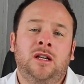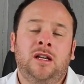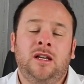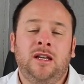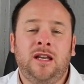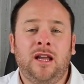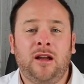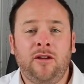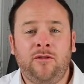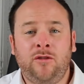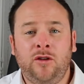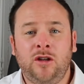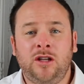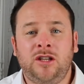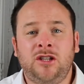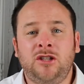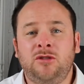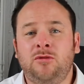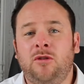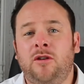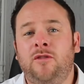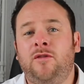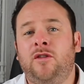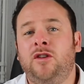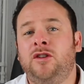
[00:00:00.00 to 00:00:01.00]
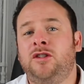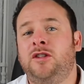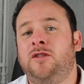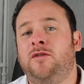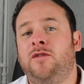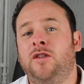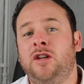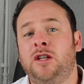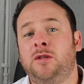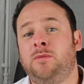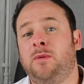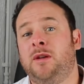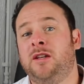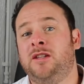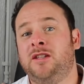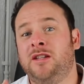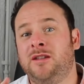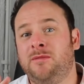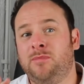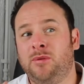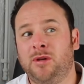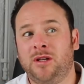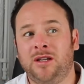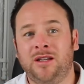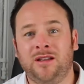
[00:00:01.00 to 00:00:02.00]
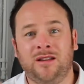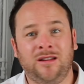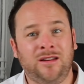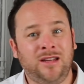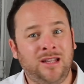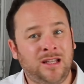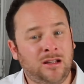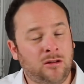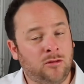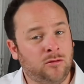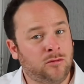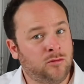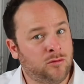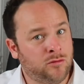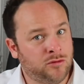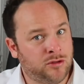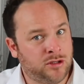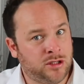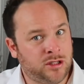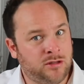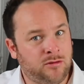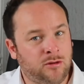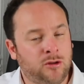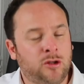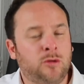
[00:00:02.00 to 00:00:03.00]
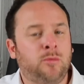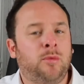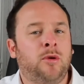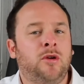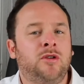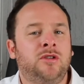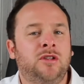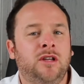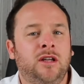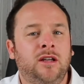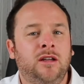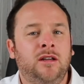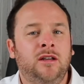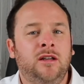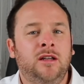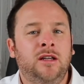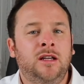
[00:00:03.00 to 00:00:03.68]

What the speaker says: Now, if you listen to our advice in the first place and put in little or zero deposit,